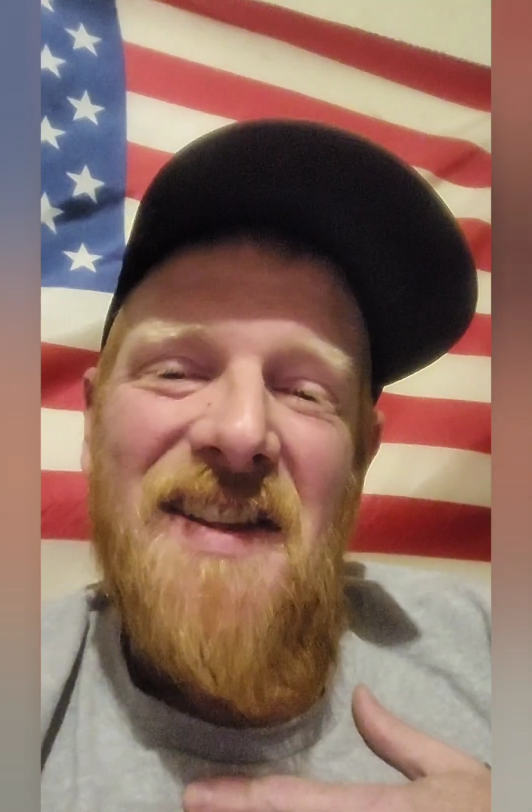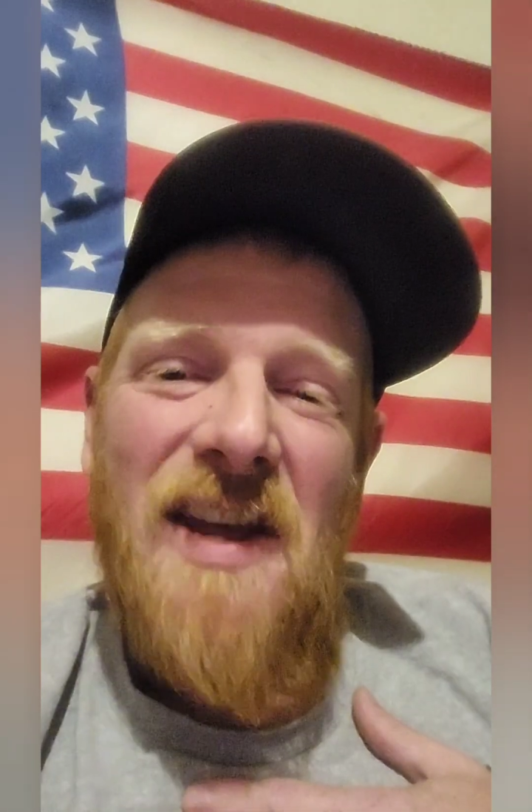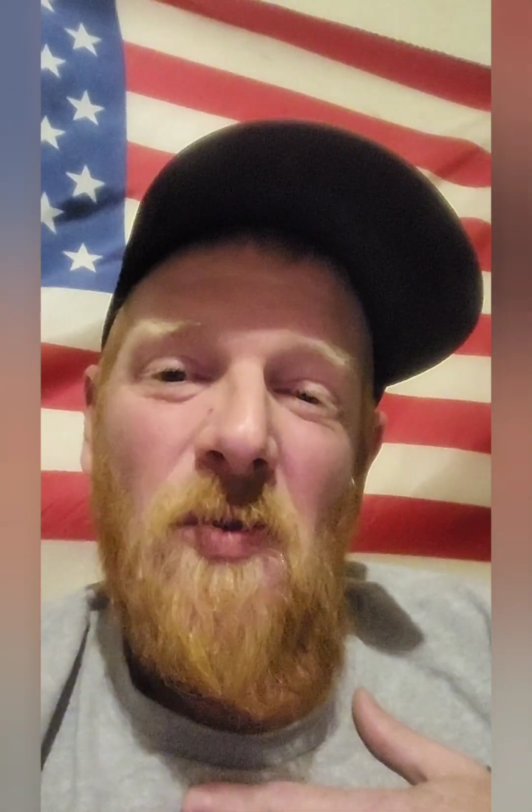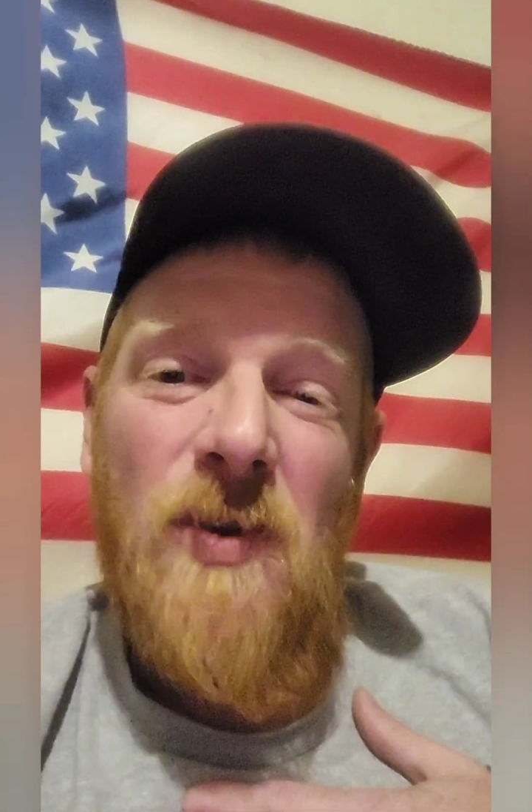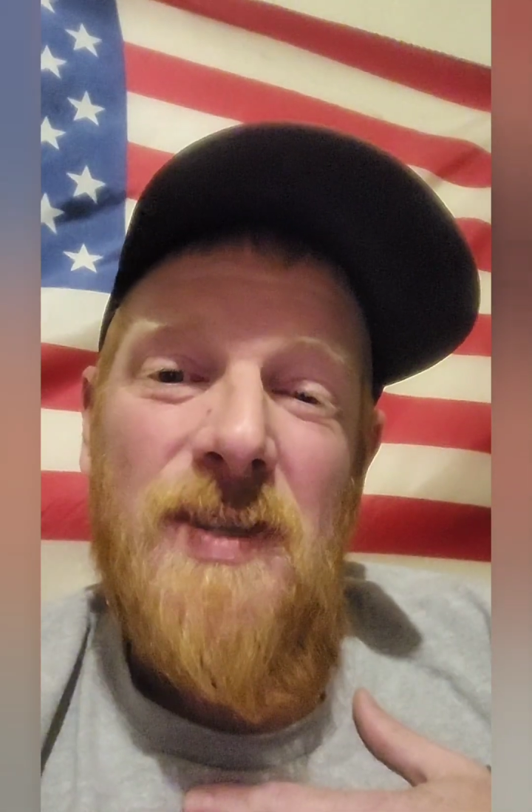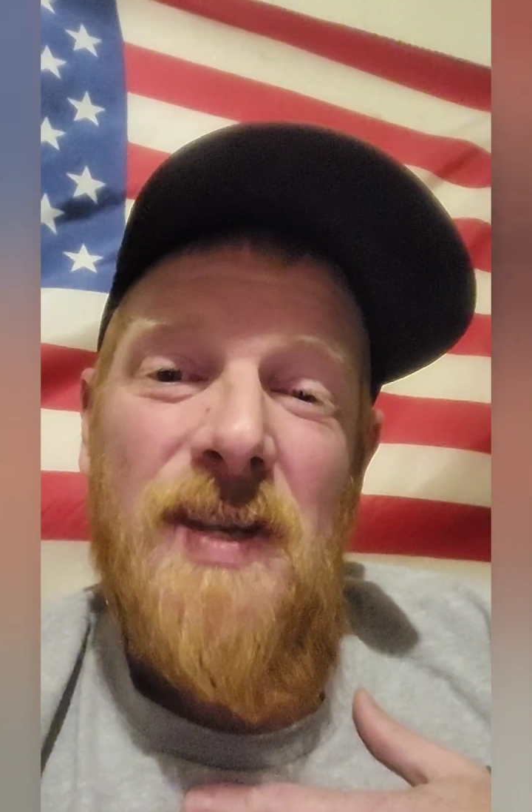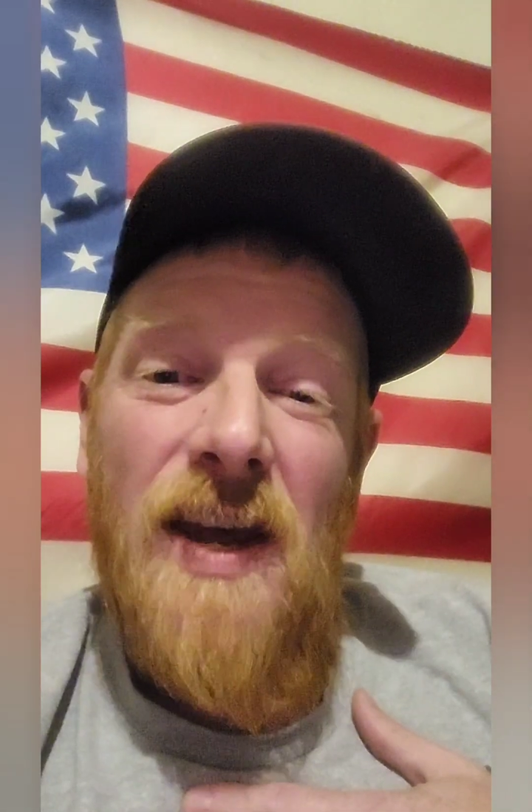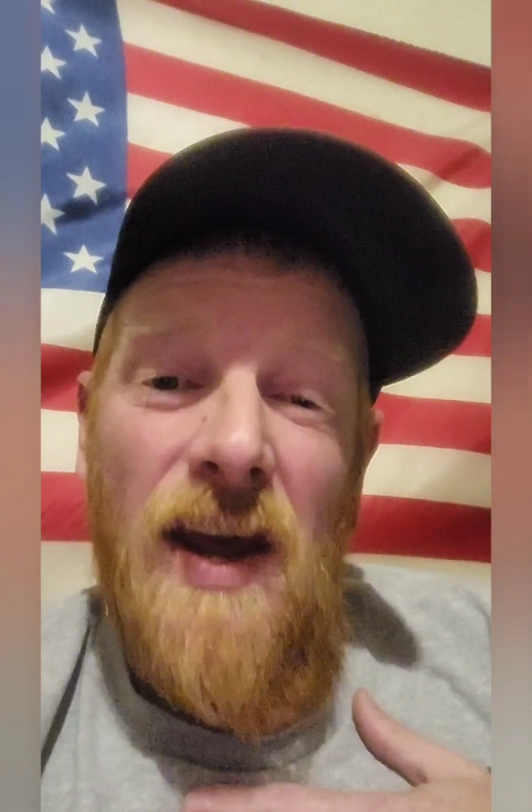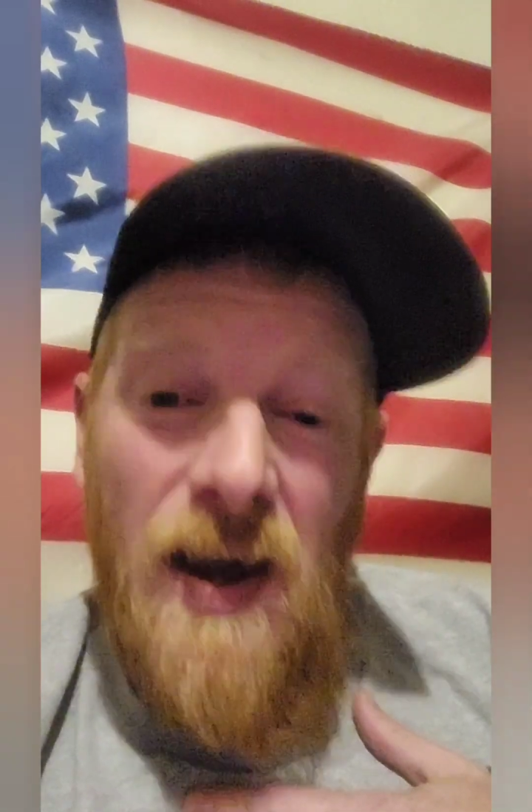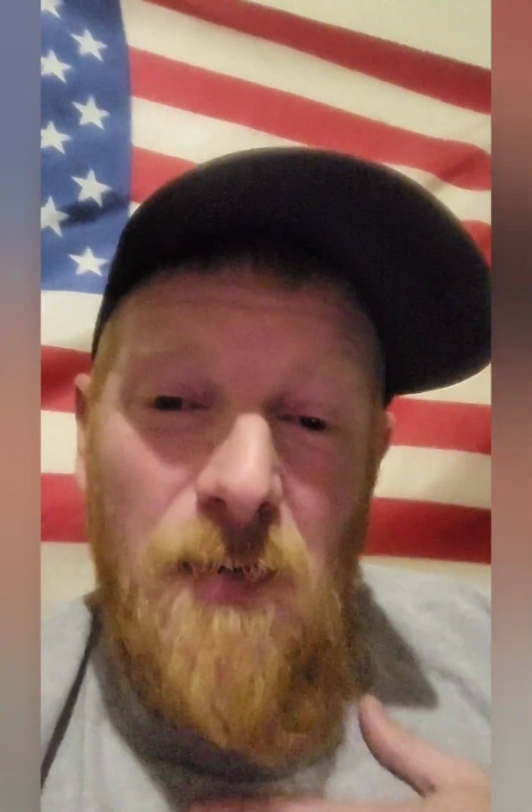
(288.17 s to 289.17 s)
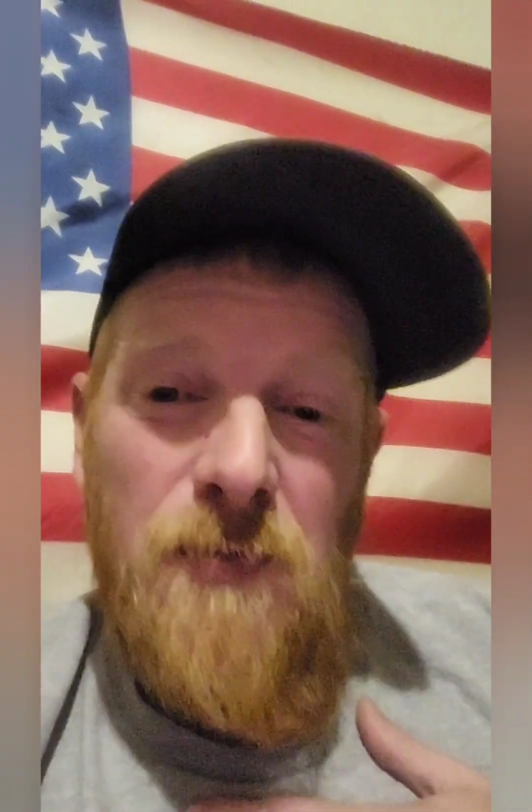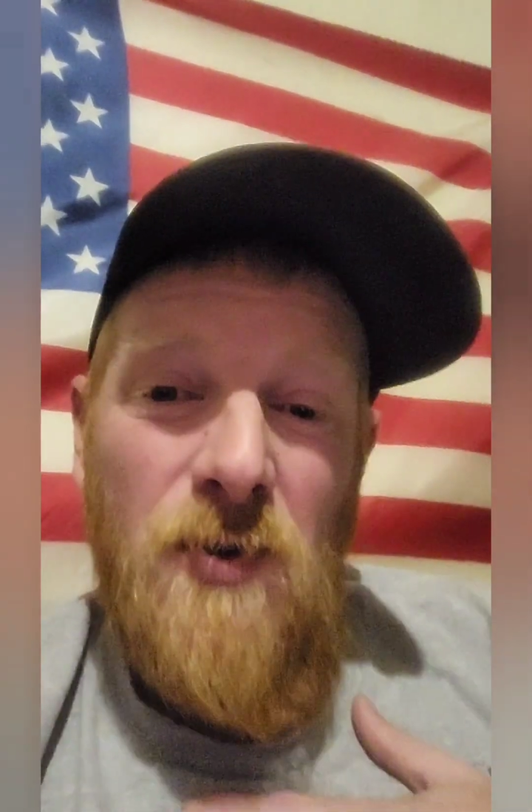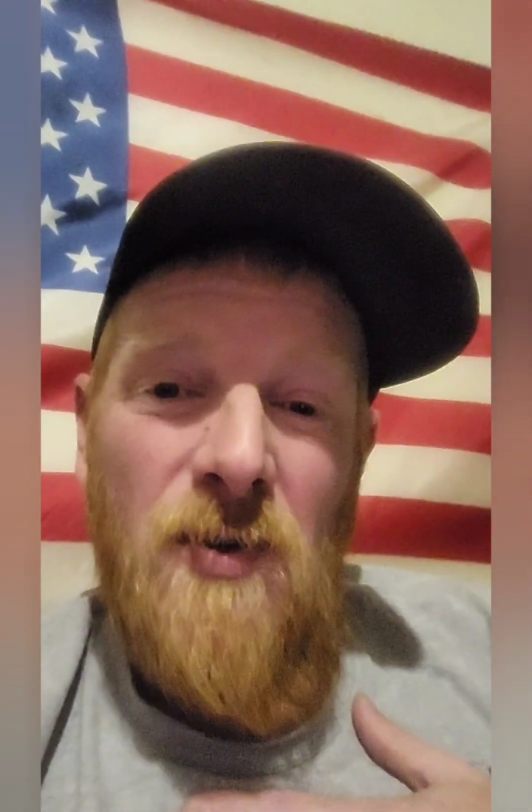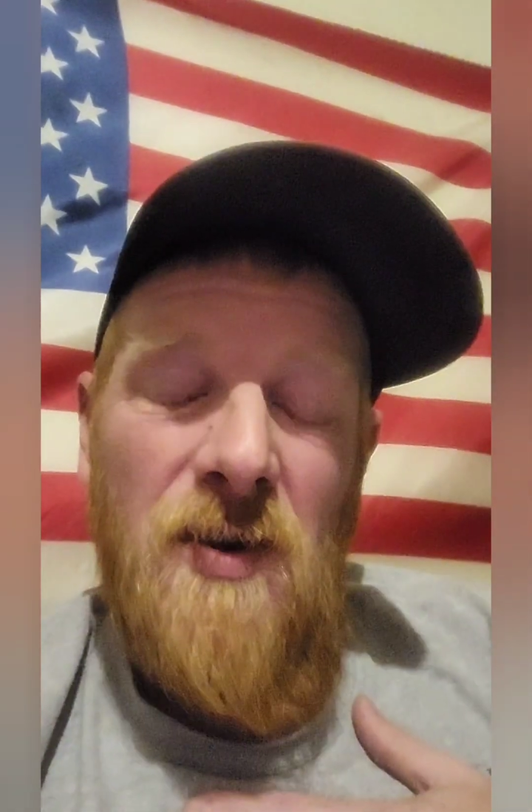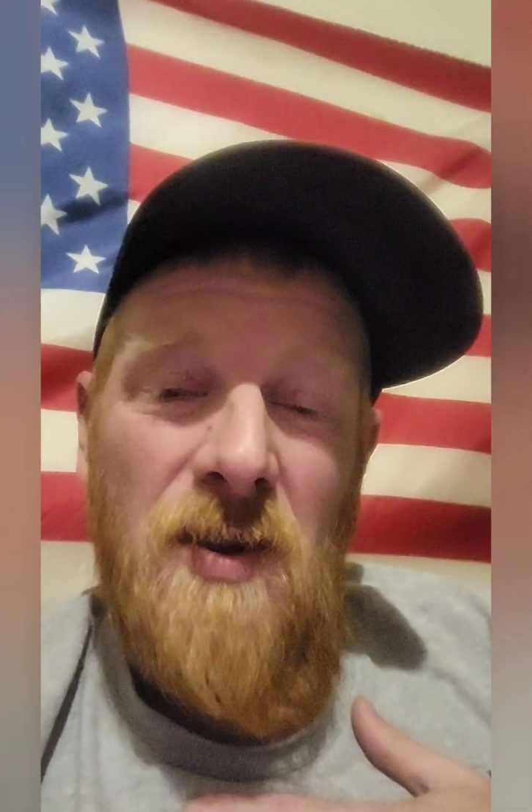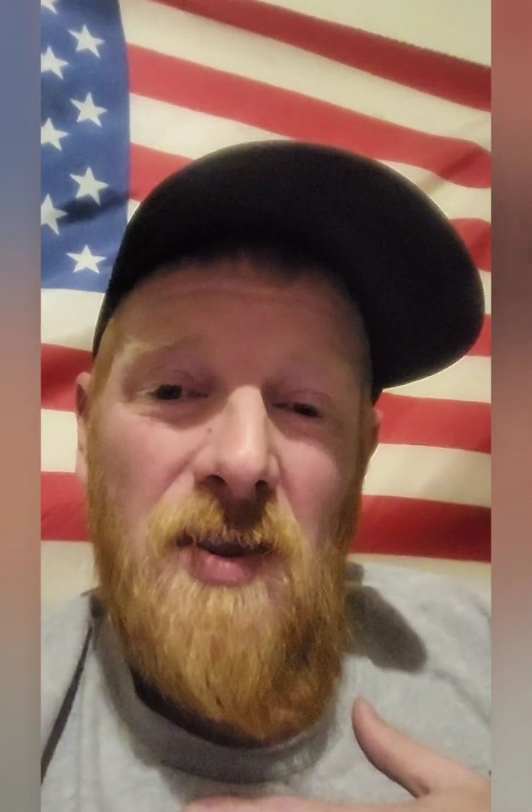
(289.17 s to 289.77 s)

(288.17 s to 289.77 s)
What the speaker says: that was after